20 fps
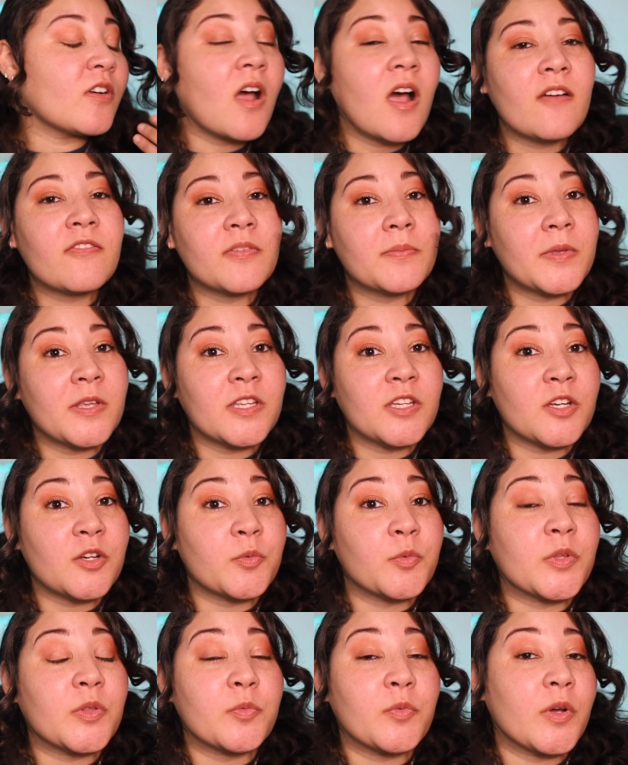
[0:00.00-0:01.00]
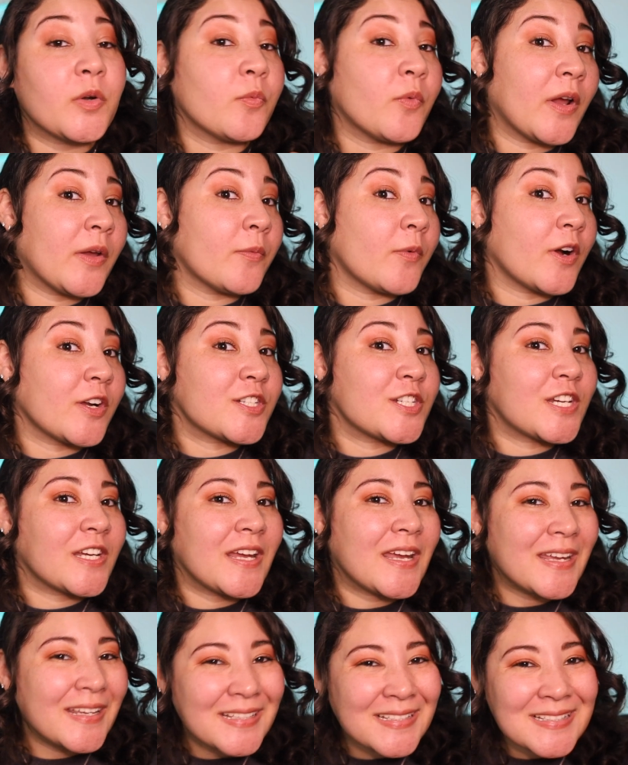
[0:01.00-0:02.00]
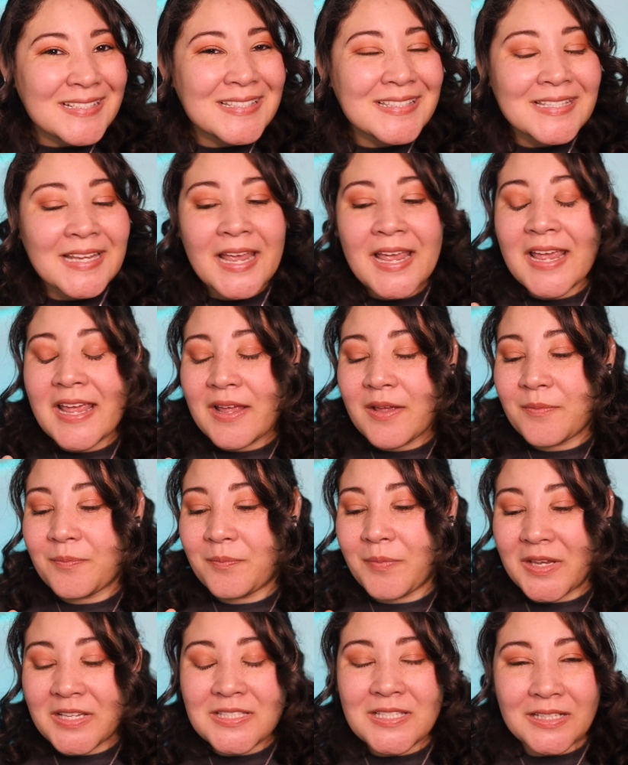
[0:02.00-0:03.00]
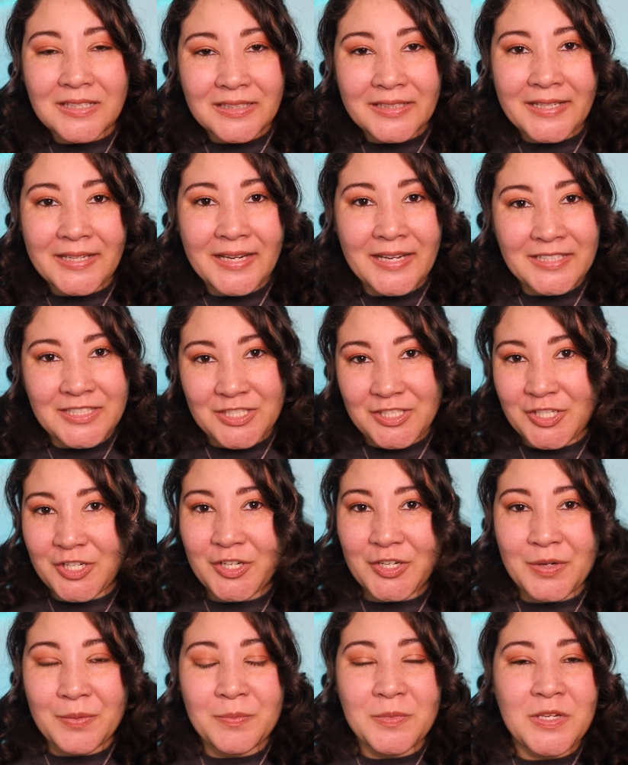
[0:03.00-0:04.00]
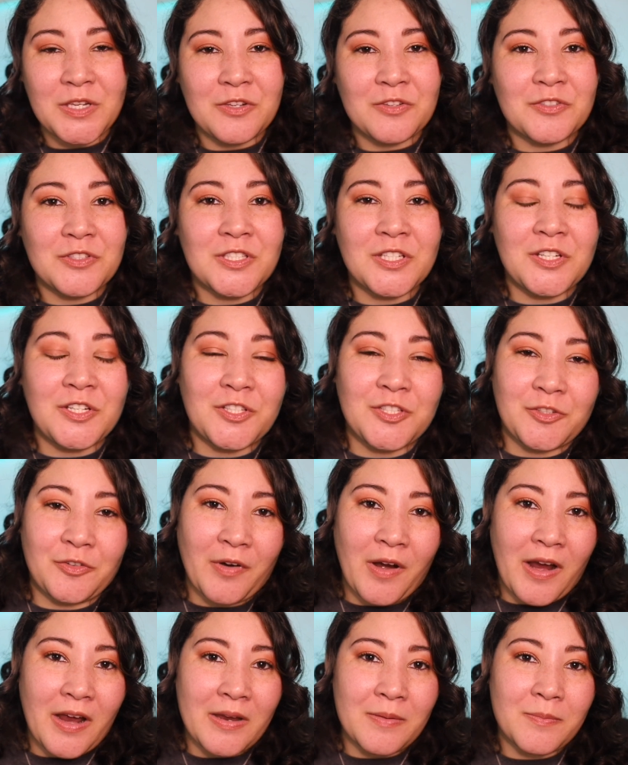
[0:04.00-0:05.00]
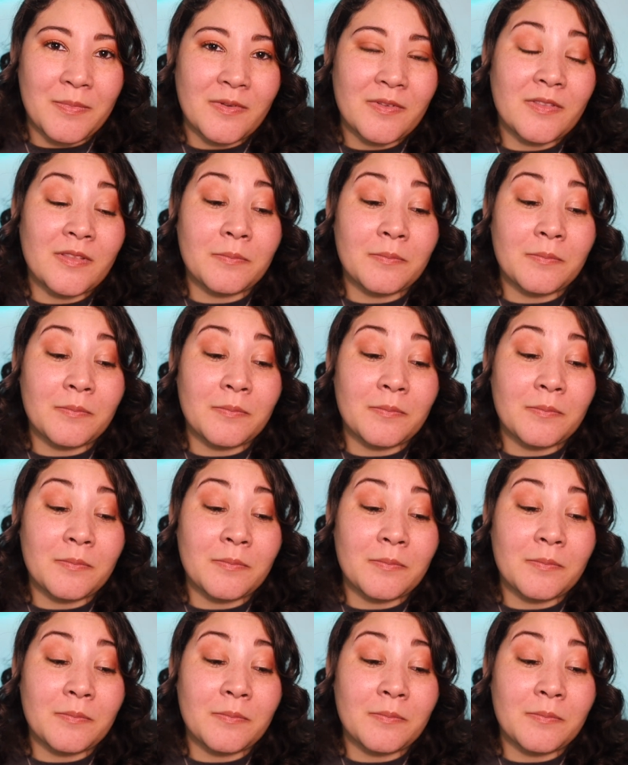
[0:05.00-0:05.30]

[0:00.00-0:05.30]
you're not familiar with what whitewashing is, basically it's a term used to describe